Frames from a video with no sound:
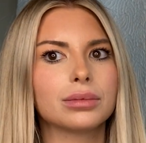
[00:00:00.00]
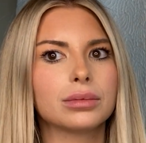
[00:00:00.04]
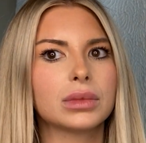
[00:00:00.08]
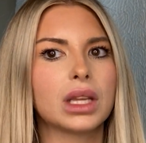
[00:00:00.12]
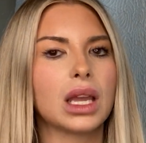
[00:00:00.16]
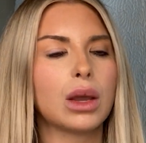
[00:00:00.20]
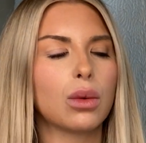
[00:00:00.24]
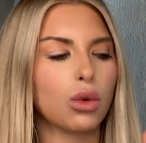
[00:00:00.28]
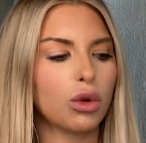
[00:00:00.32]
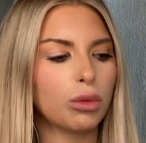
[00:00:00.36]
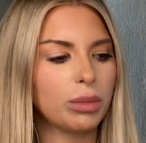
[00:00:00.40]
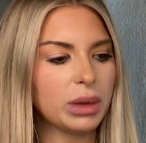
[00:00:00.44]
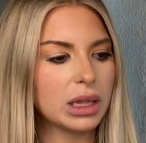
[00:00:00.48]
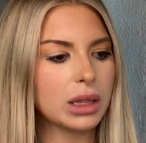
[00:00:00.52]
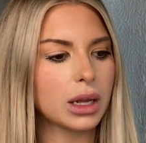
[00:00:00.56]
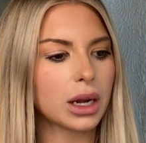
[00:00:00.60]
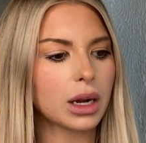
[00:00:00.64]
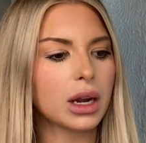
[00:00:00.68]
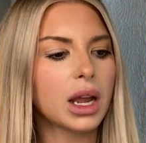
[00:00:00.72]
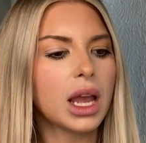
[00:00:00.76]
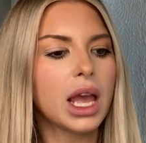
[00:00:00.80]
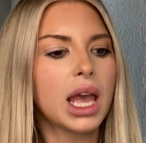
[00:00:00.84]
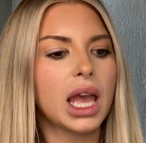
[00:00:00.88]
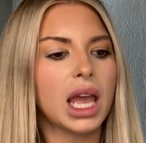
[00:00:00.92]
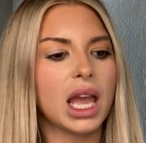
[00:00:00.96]
It will be there.
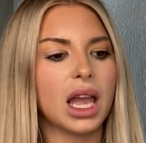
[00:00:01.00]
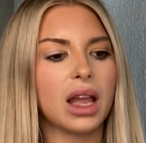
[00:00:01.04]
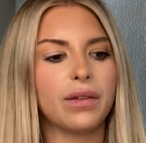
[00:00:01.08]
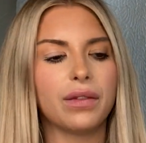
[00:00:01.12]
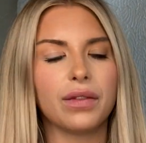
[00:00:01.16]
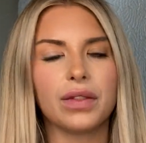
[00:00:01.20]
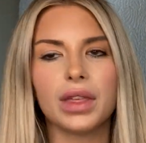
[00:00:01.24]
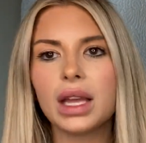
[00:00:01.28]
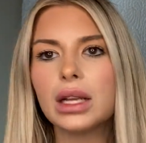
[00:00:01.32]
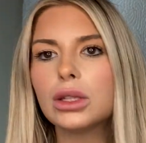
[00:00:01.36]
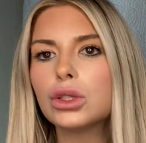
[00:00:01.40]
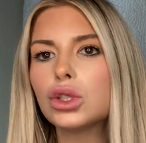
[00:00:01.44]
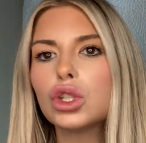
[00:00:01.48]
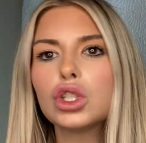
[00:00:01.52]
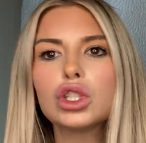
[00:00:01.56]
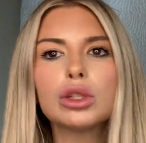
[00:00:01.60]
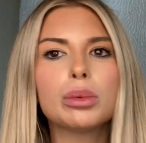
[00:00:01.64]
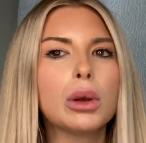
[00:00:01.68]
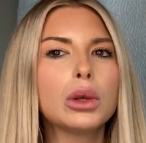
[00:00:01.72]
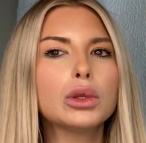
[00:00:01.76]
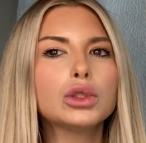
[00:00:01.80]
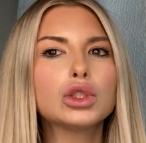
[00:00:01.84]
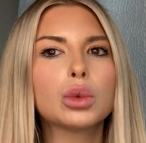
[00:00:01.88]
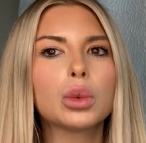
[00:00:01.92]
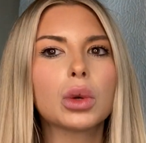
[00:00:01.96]
If things are
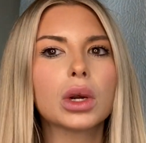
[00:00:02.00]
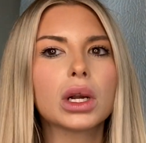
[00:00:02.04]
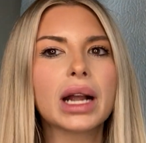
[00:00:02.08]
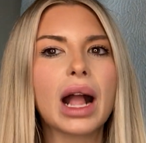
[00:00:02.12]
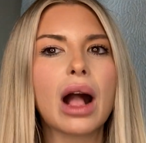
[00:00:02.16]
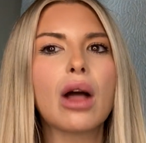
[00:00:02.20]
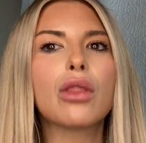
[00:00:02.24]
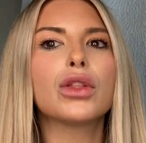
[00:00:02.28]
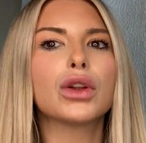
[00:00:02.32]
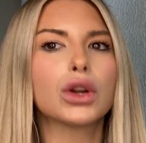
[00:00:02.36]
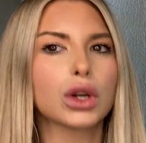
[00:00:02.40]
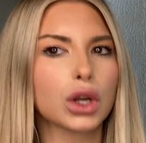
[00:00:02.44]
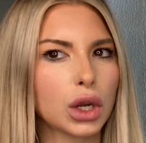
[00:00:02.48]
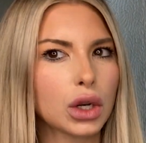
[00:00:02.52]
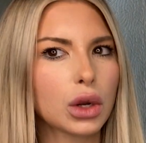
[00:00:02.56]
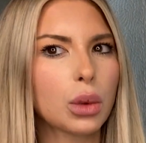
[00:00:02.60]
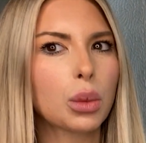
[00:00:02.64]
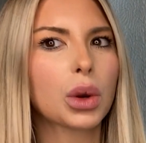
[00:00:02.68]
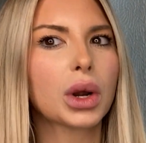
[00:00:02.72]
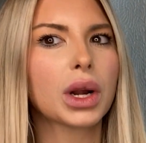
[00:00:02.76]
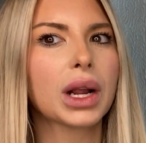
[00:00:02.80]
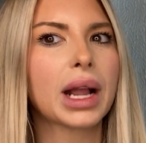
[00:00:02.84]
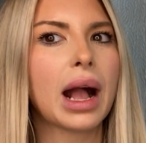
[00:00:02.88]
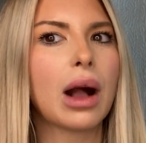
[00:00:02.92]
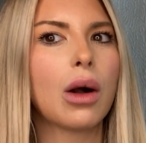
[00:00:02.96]
supposed to work out, they're going to
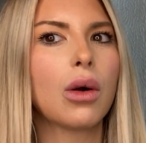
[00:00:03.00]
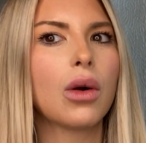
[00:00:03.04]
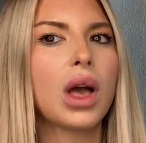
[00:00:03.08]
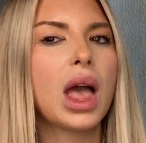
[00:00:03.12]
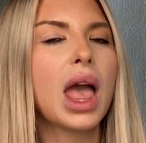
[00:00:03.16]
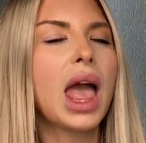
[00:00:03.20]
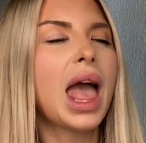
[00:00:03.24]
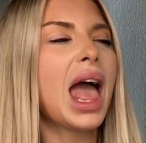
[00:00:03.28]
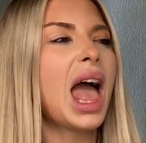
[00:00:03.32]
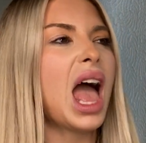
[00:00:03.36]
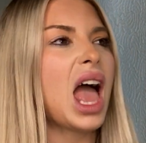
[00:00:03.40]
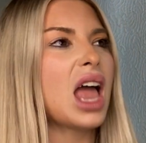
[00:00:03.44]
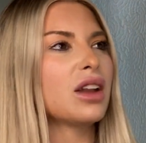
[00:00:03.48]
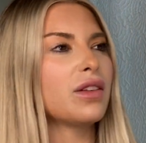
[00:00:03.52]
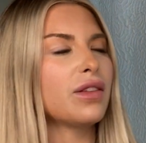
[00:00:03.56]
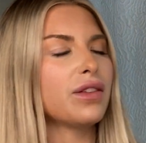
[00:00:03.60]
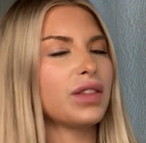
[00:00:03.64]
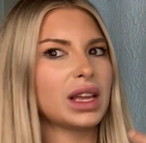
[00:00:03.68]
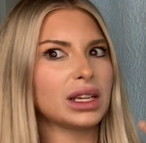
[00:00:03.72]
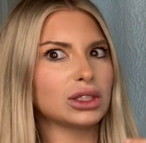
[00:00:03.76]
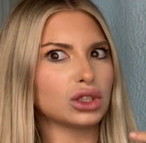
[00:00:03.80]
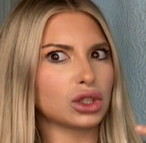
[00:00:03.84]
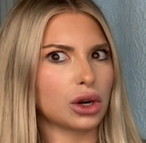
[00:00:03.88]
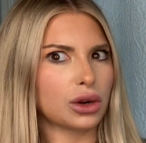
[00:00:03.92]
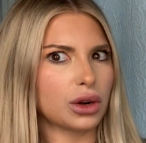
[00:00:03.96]
work out. And if
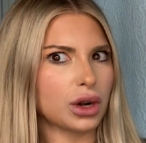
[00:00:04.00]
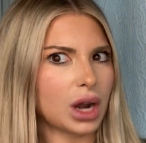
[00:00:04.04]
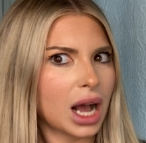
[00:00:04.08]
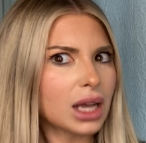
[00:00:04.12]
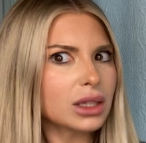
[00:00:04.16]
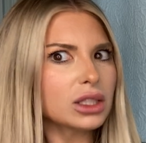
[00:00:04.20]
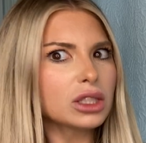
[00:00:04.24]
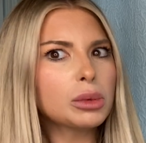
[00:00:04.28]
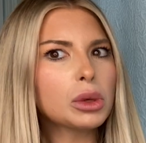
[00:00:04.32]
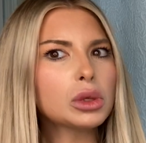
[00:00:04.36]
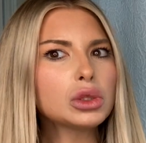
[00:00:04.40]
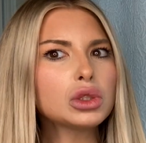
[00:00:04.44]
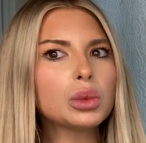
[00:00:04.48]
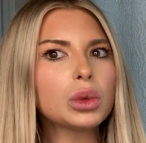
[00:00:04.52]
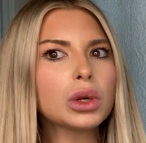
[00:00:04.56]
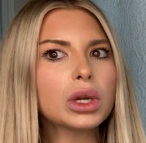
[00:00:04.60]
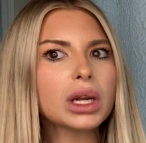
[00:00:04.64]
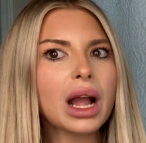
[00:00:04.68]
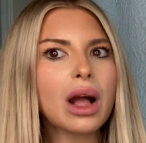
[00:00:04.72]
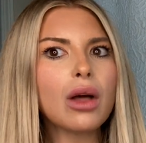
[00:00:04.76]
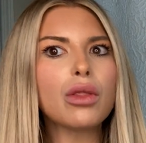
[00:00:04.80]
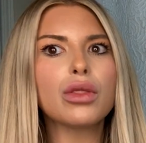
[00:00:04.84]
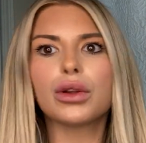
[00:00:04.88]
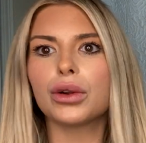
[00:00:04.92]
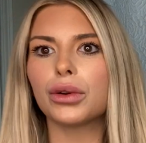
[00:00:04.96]
things are not supposed to work
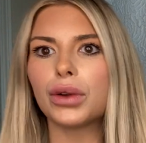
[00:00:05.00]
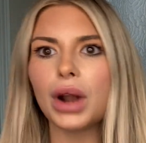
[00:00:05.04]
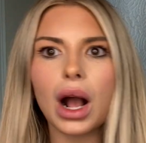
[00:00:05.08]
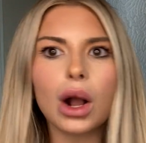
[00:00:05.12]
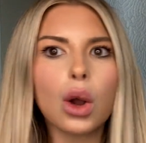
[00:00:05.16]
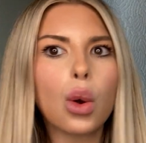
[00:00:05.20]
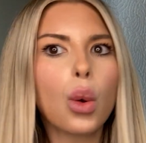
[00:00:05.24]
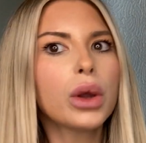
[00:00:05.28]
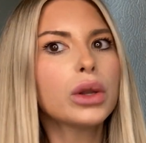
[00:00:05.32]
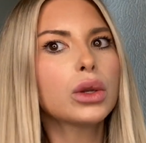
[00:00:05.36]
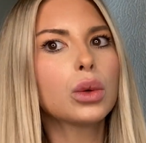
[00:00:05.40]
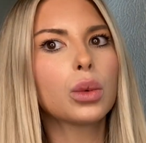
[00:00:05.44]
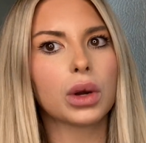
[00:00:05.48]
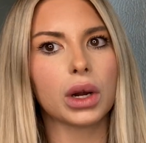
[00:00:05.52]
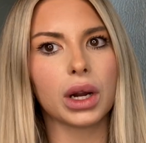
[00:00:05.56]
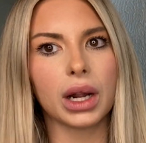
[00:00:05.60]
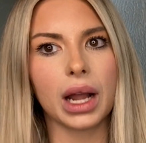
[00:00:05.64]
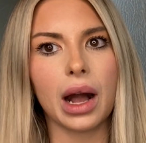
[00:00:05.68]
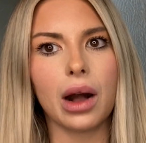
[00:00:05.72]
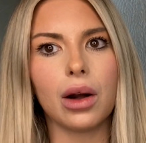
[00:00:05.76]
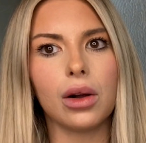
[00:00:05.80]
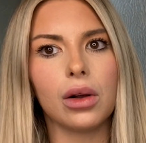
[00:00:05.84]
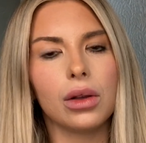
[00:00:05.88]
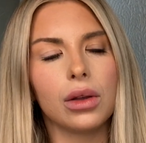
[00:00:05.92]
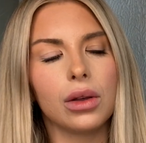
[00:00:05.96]
out, they're not going to work
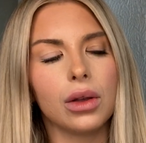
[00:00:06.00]
out.